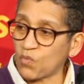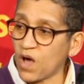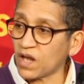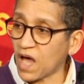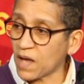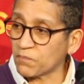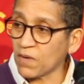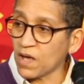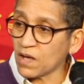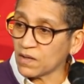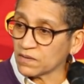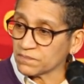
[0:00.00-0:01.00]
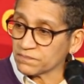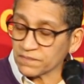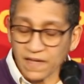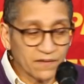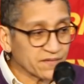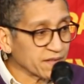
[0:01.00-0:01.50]
while I'm
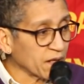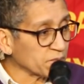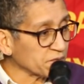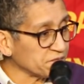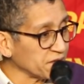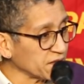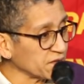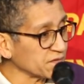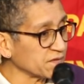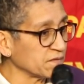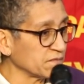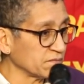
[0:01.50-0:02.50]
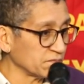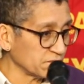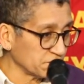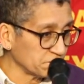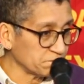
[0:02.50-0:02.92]
counting up the figures and